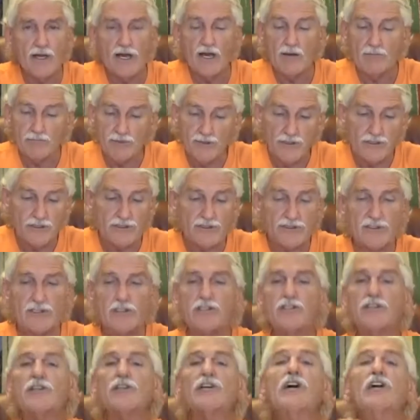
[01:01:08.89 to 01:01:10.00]
And pretty
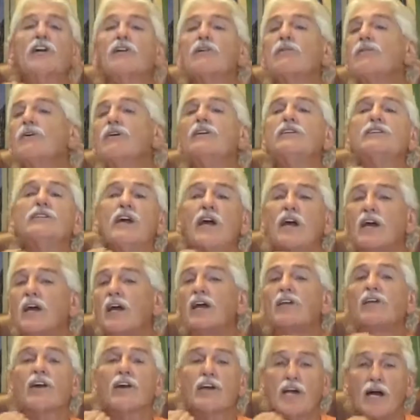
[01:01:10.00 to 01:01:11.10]
soon you're going to reach
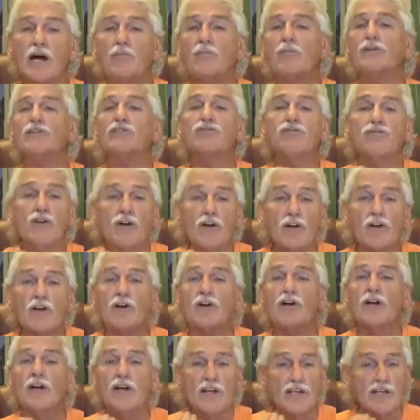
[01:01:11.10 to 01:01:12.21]
the cup is
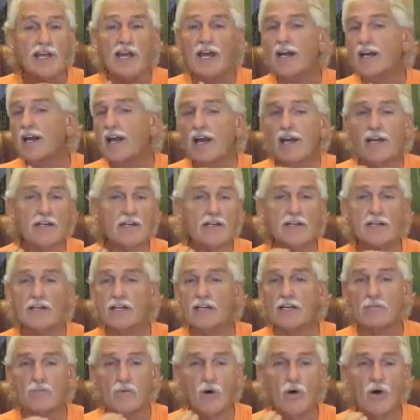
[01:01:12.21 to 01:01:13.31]
full. Can't handle it
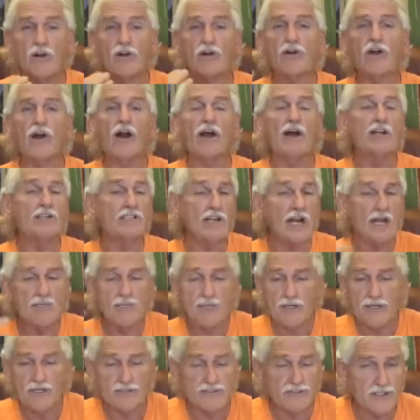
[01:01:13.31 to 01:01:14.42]
anymore. And you're going to, it's
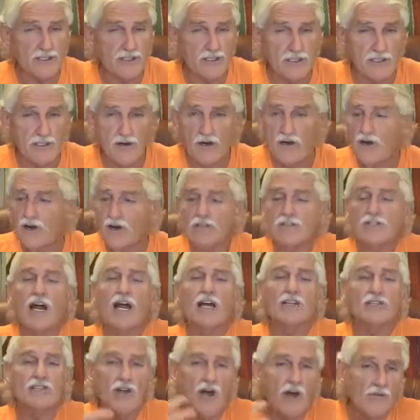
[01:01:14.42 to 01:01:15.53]
like penicillin or it's
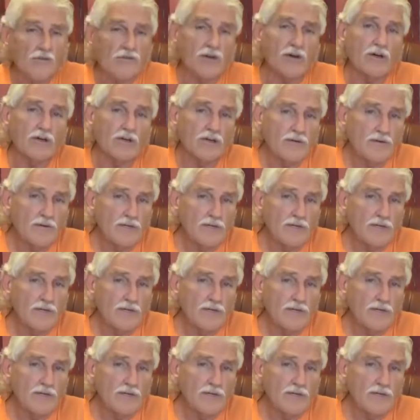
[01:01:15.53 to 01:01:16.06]
like sulfur.